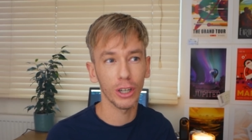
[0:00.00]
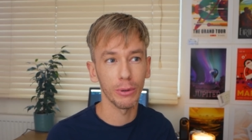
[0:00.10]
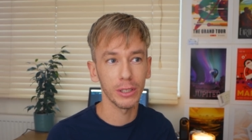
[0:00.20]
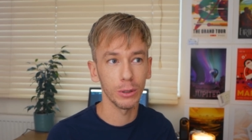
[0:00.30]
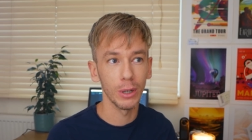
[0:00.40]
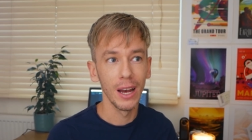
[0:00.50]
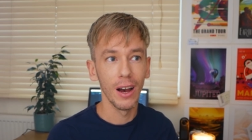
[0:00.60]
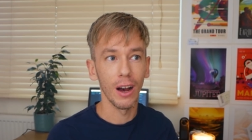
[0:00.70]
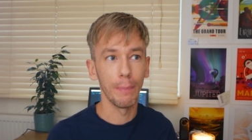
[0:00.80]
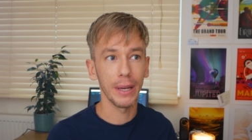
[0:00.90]
going to
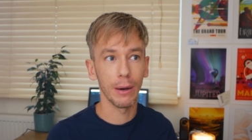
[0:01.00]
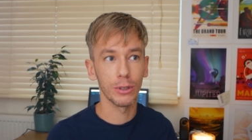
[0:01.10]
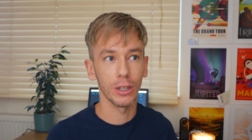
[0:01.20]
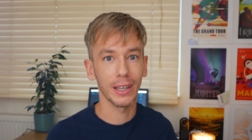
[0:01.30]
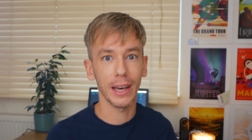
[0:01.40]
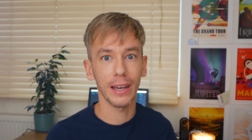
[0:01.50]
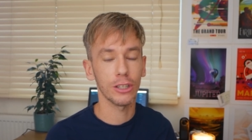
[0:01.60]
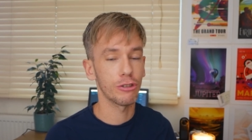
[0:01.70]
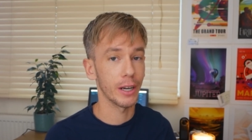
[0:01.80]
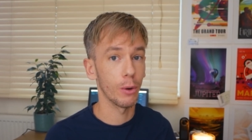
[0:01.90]
be able to get that
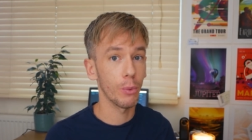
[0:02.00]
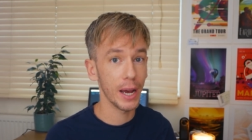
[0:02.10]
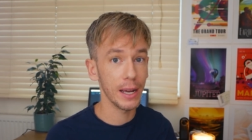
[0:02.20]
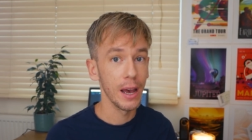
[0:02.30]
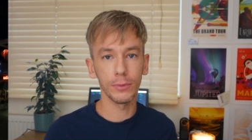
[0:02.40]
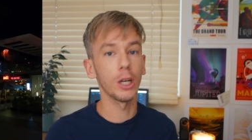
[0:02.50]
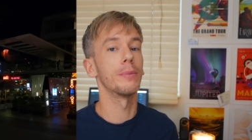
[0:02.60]
straight away. So